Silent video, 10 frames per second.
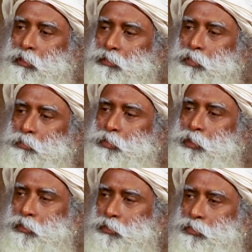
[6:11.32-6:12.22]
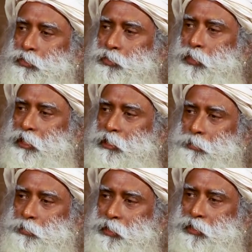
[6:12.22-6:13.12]
So because you
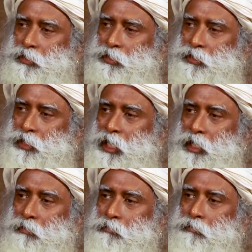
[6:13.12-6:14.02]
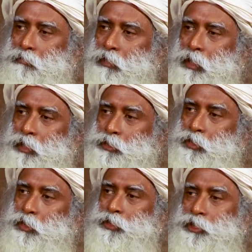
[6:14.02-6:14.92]
experience time as a
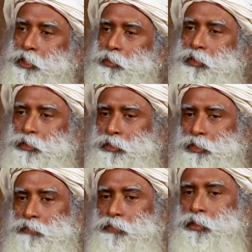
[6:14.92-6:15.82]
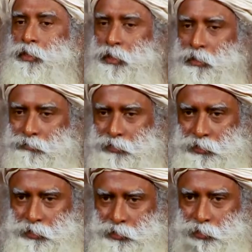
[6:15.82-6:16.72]
consequence of the curve
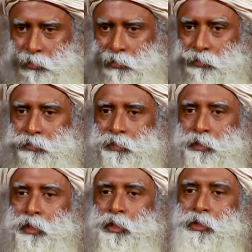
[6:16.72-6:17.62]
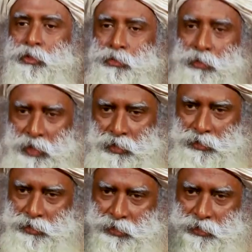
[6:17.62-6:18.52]
that it took, you're
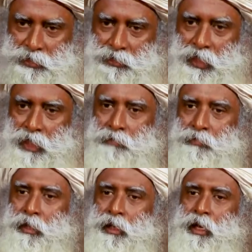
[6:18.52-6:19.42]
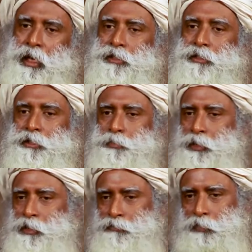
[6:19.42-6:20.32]
understanding time as the
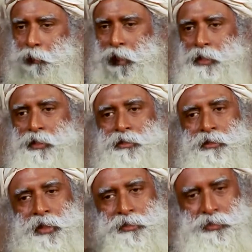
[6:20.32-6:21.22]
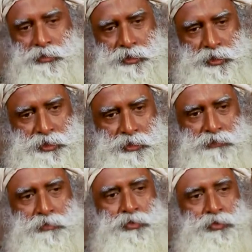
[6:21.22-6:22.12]
spin of the planet, as the rotation
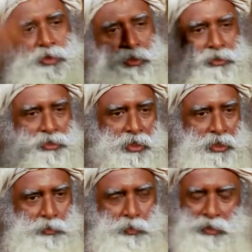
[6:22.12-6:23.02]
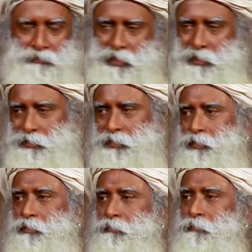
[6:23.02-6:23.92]
of the moon and the sun and whatever else.